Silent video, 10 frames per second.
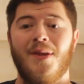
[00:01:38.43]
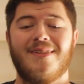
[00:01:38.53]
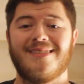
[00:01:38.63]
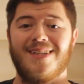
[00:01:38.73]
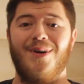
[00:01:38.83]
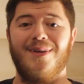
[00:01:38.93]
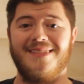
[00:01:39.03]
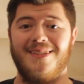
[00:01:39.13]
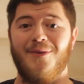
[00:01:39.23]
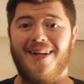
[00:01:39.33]
There's no
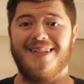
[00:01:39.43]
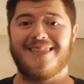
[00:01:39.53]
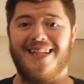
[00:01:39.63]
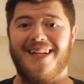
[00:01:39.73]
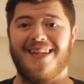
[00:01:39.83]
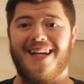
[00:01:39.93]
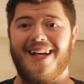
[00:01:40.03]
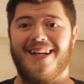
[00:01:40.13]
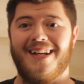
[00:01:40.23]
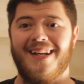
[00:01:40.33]
easy way of saying
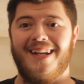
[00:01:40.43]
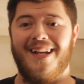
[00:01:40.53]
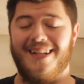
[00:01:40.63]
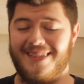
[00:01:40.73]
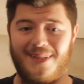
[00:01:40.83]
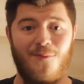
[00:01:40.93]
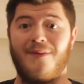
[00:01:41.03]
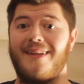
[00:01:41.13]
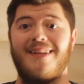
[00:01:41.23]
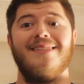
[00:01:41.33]
that, except
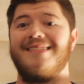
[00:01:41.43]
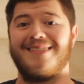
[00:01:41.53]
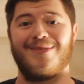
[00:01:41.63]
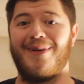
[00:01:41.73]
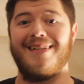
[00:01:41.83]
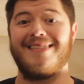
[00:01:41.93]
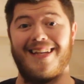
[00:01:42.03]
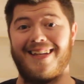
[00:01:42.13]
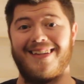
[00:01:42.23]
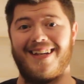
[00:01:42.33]
for the easiest way of
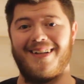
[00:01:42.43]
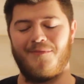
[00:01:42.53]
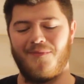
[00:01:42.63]
saying that.